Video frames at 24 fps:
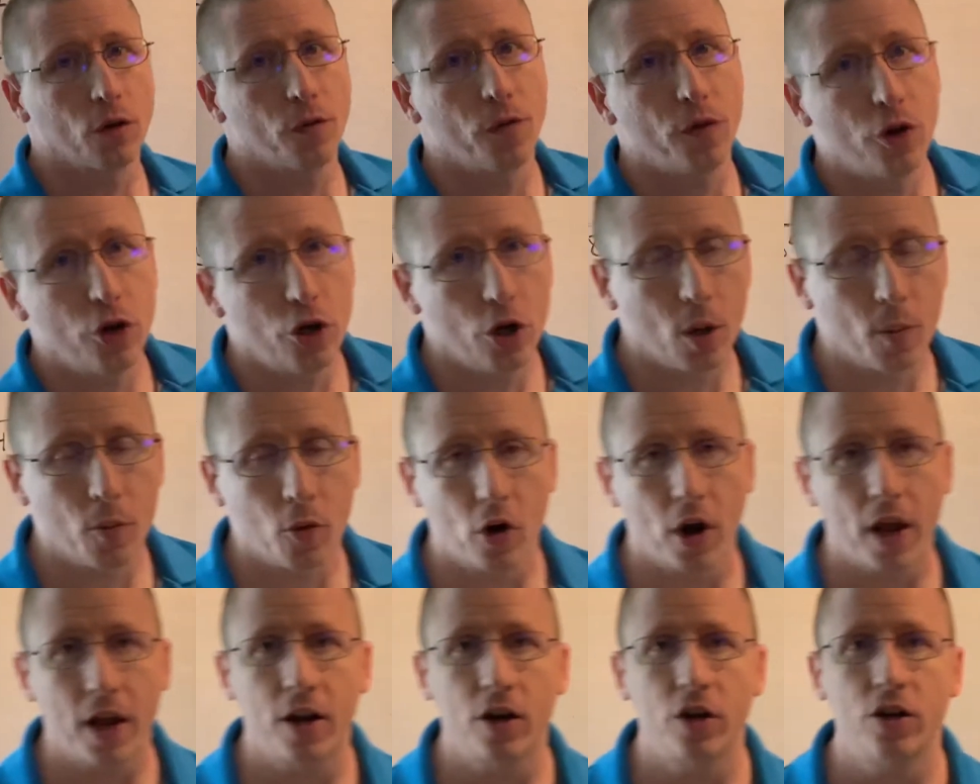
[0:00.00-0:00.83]
of the
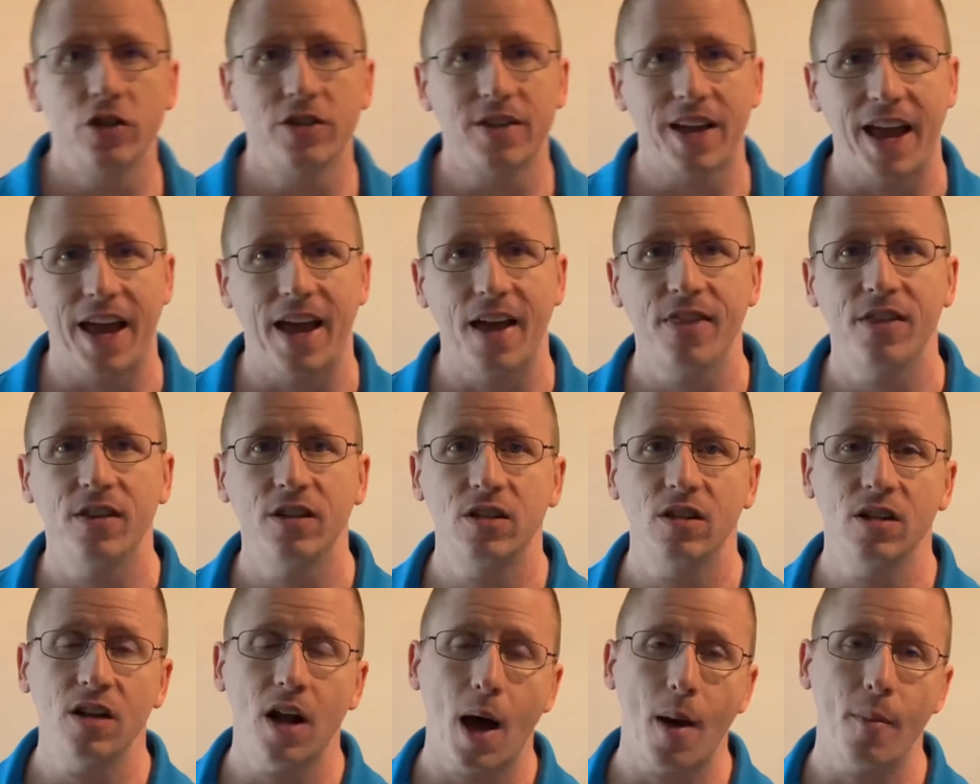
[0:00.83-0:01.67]
numerators and the
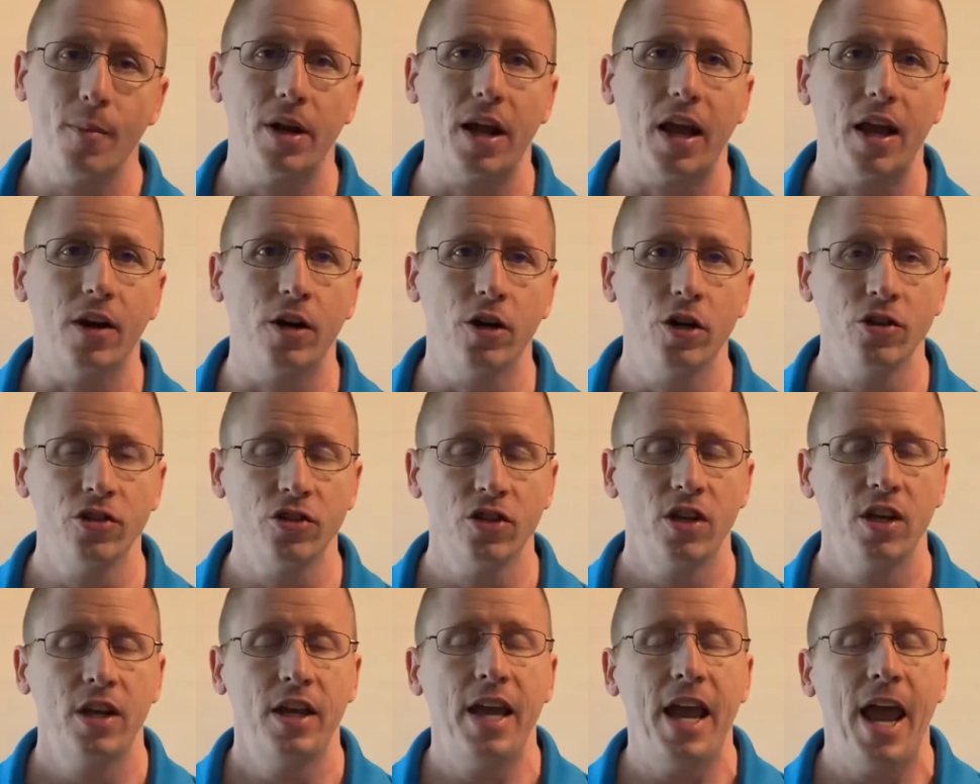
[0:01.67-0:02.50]
denominators,
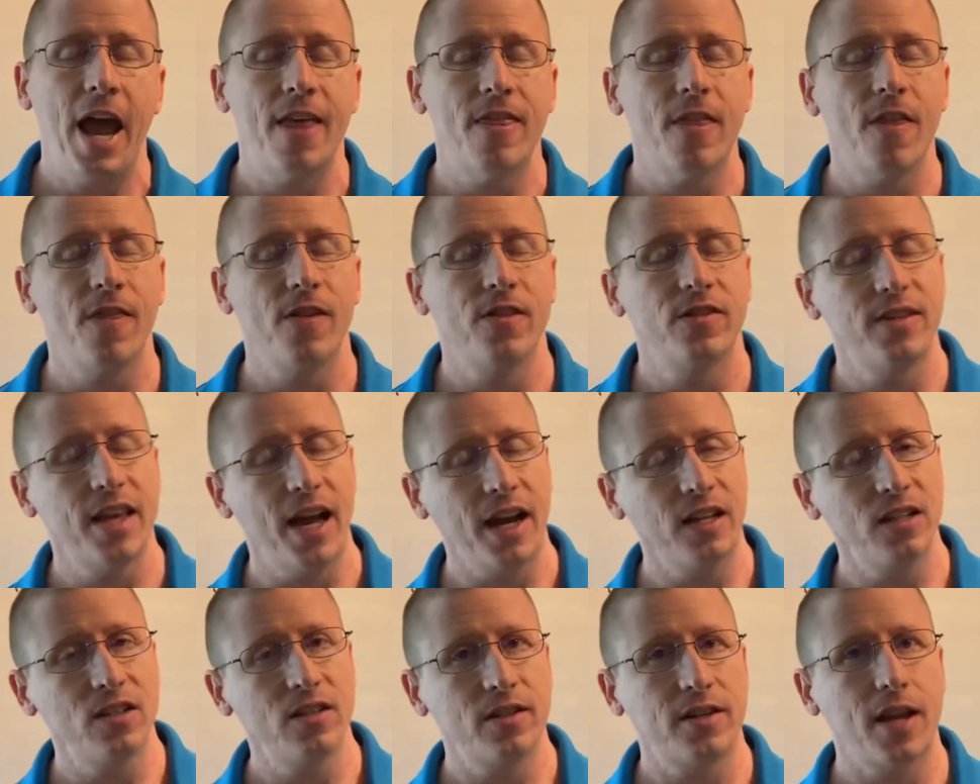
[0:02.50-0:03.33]
and then the
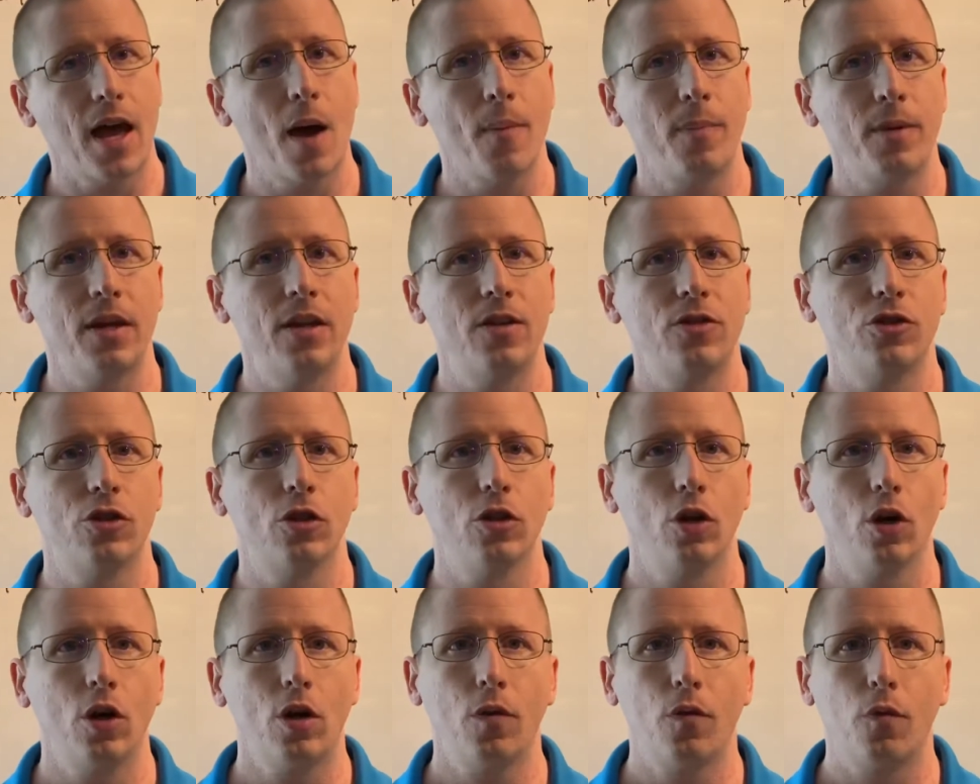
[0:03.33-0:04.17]
second step is to
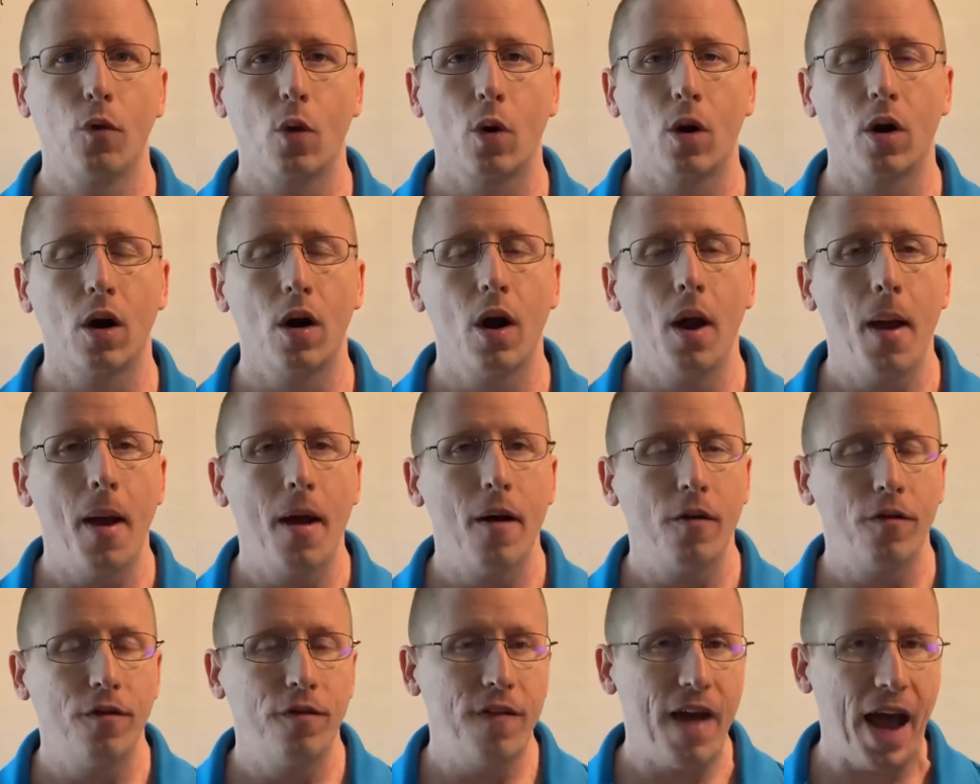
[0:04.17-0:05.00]
look for
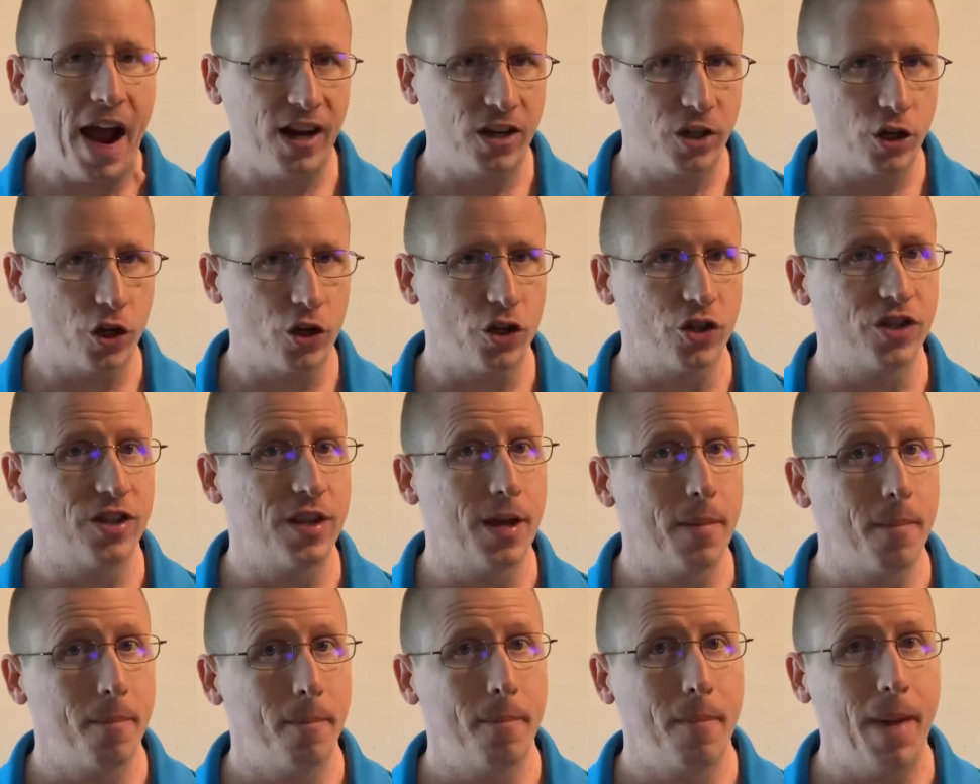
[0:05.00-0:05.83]
factors
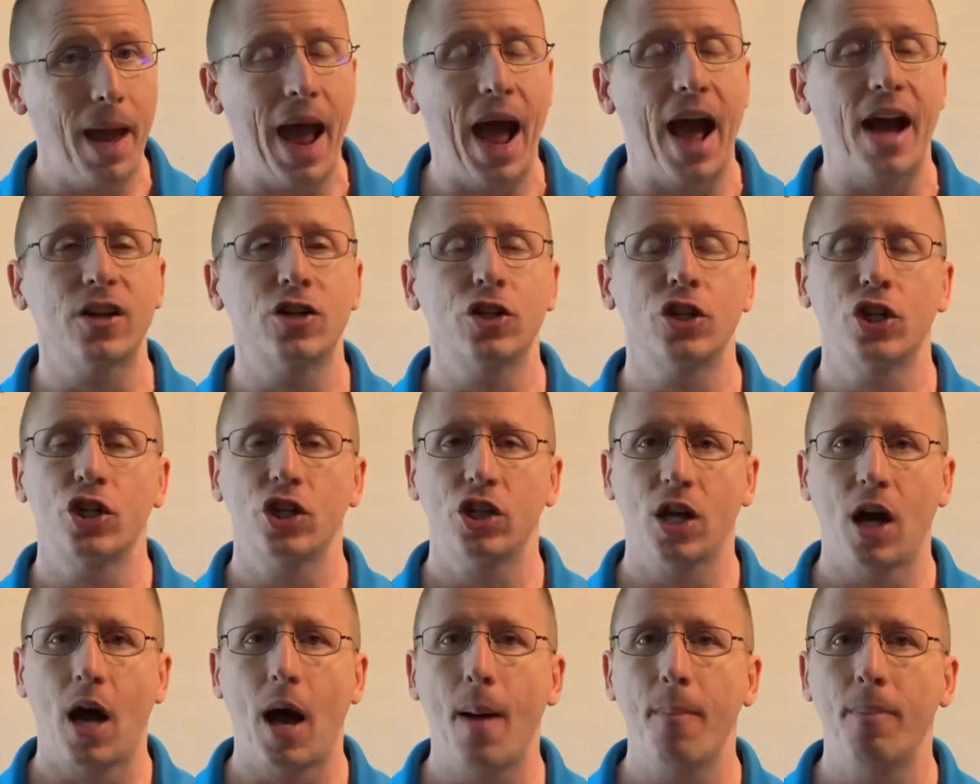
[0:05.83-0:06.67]
that match
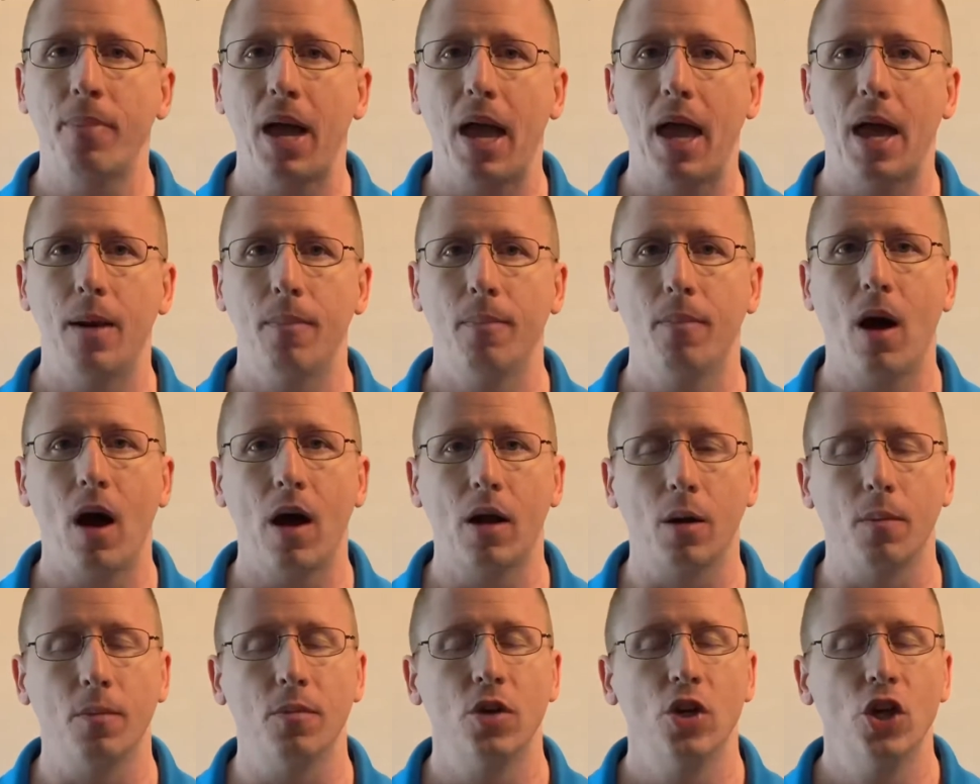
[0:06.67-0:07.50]
top and
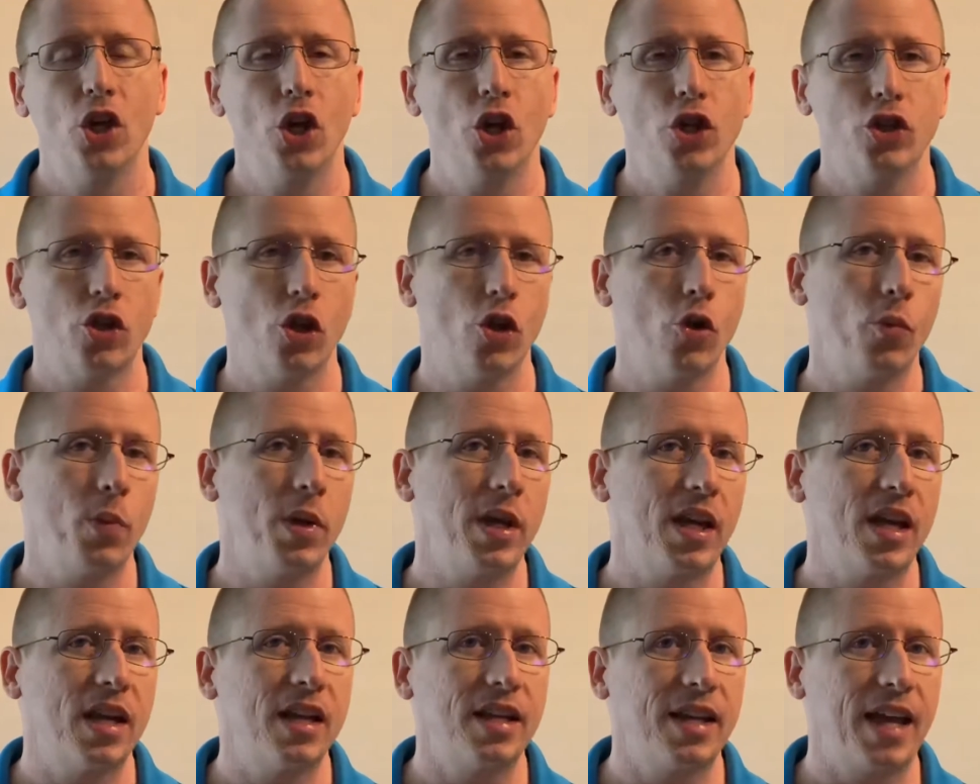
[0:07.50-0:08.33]
bottom so that we
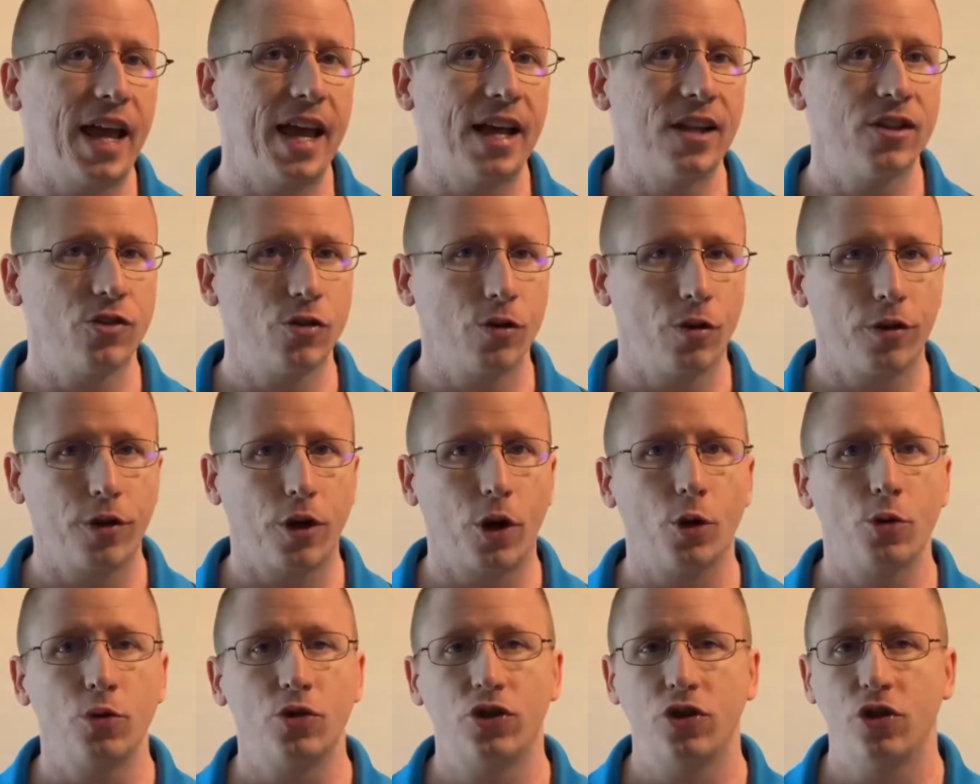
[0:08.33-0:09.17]
can cancel
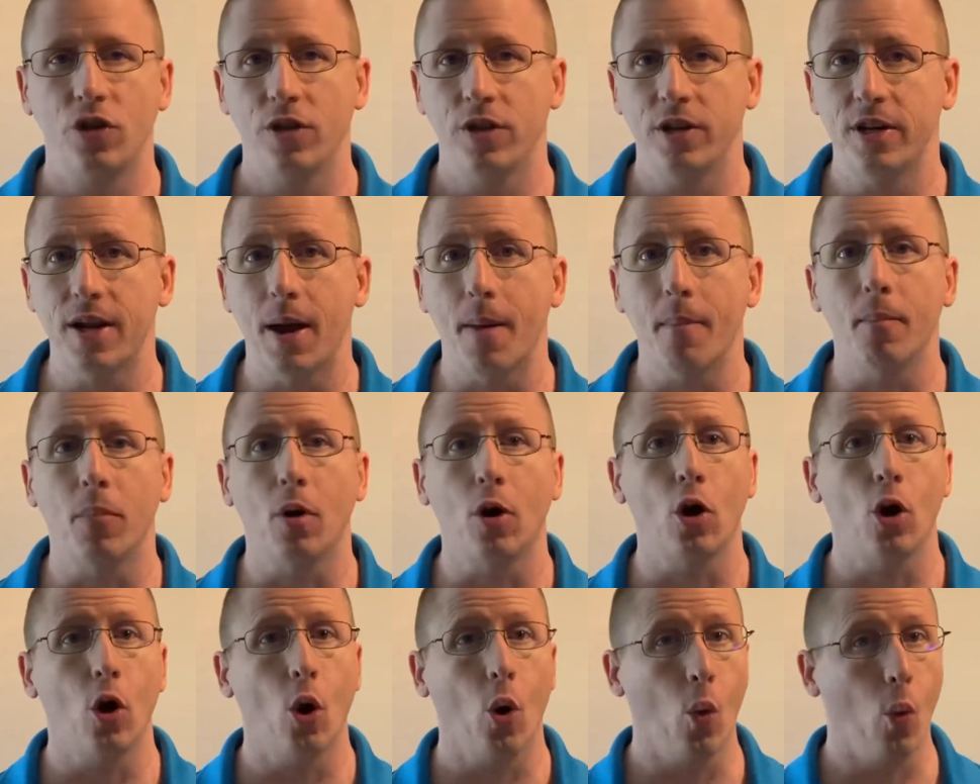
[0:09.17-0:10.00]
those to the
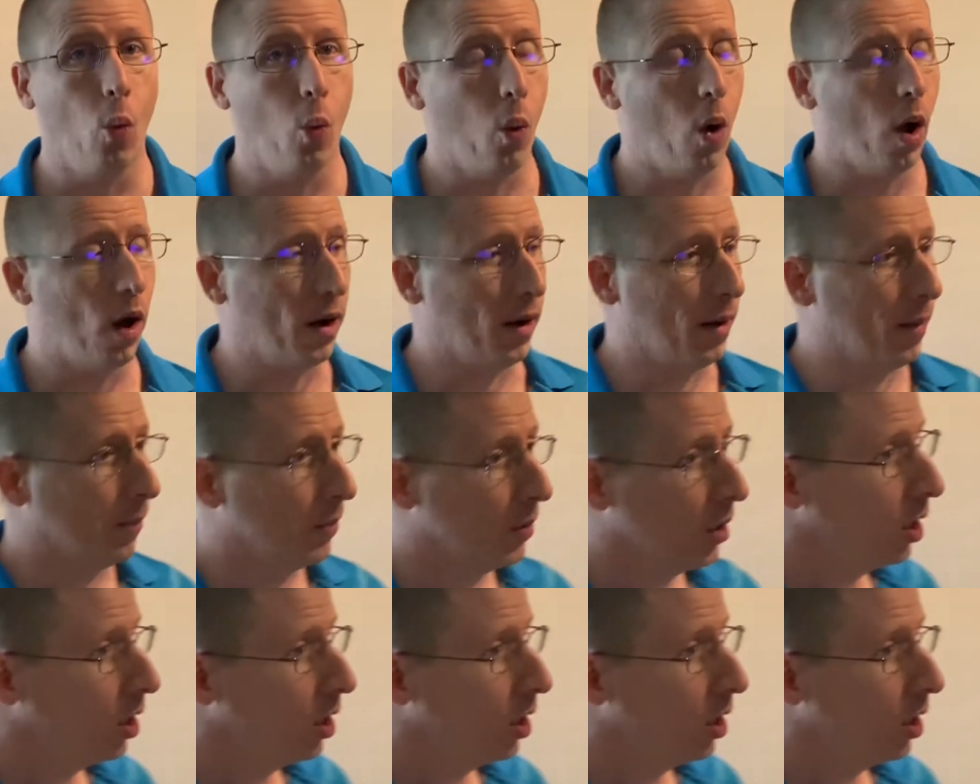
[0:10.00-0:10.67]
number one.